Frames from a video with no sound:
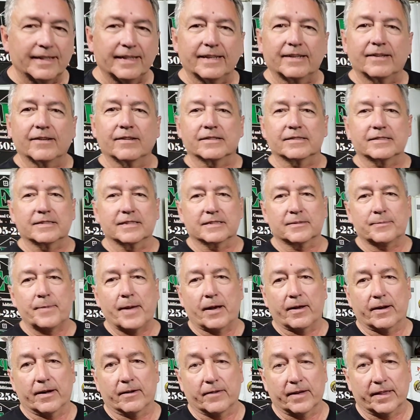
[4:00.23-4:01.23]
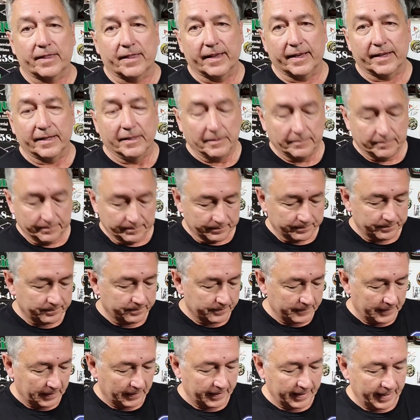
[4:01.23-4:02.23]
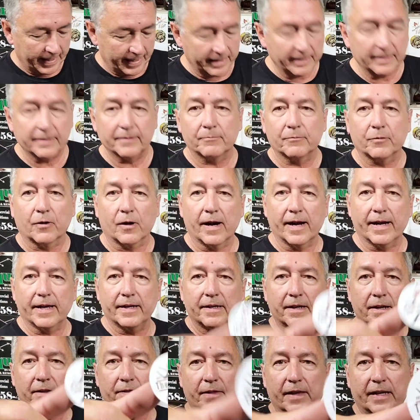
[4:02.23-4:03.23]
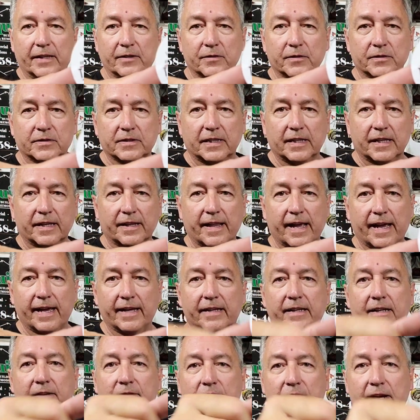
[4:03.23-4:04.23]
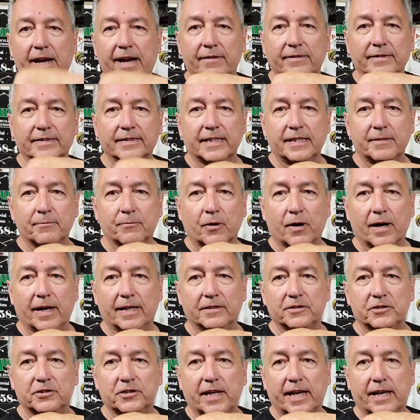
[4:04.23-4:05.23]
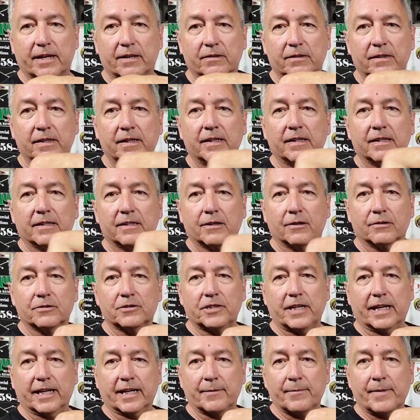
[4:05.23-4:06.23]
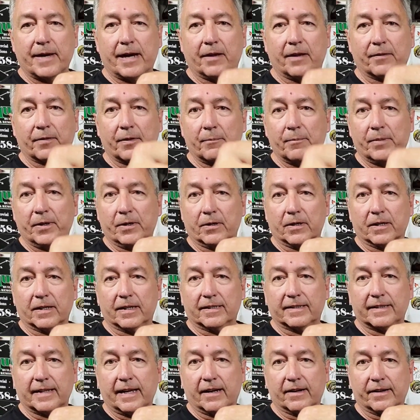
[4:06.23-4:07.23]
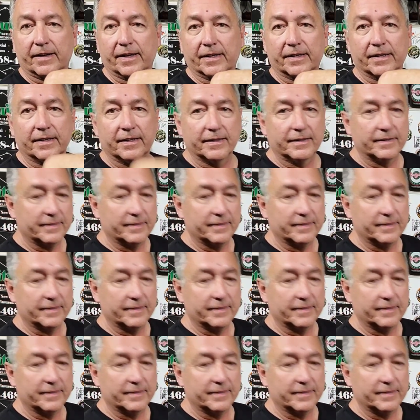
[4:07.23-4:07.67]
he cooks just about everything. Okay, Brian, thanks for sending that. If you haven't seen Brian's channel, go check him out, The Bearded Italian.